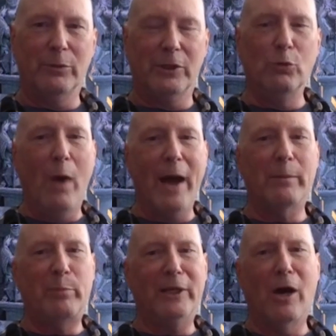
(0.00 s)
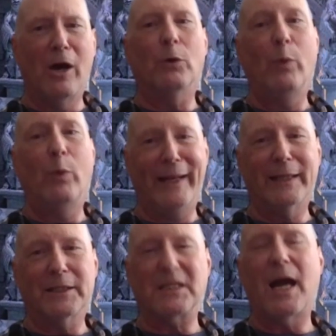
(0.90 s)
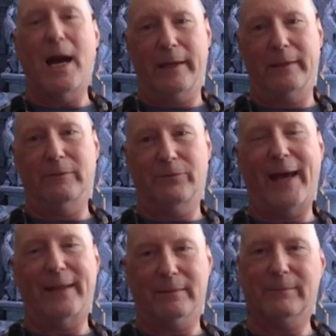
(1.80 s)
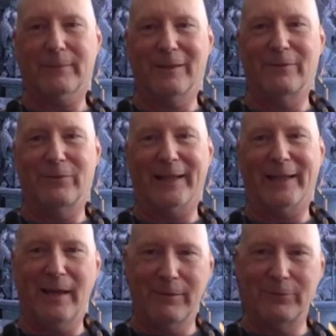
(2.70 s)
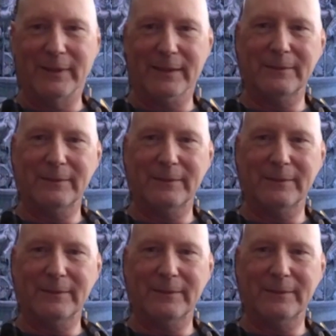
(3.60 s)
you, want to be on the winning side of that of that conflict.